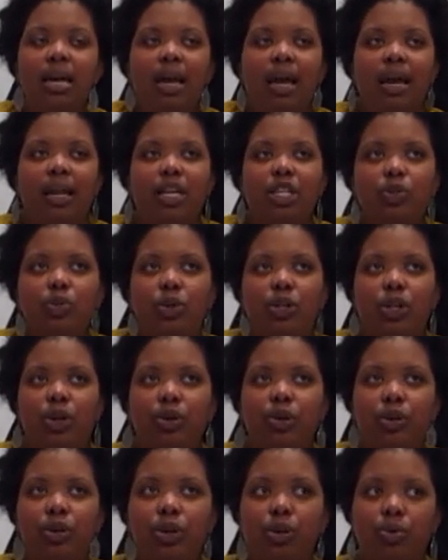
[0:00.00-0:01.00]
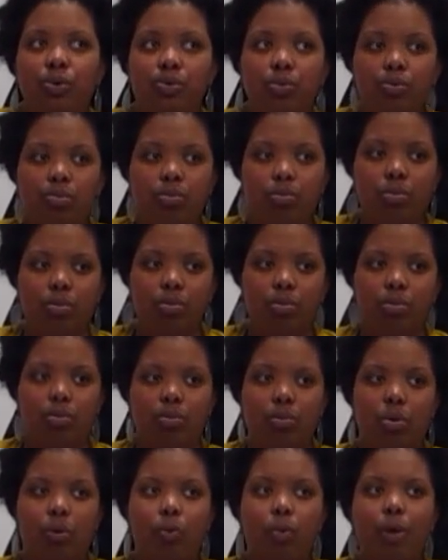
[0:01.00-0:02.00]
And as we know,
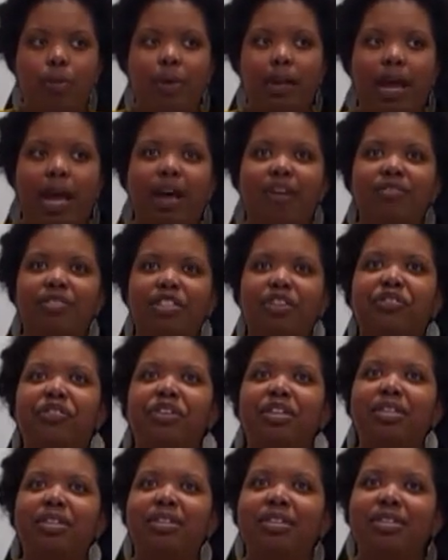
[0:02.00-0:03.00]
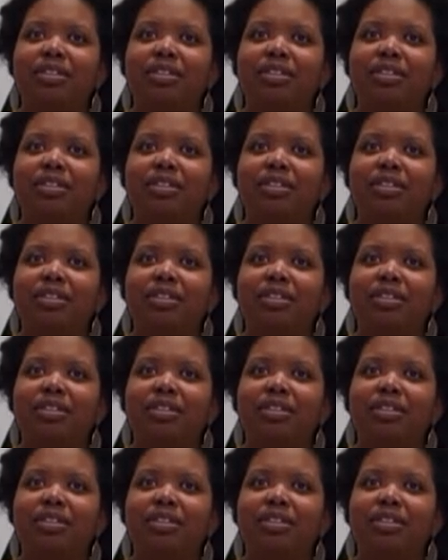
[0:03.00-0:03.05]
women have different,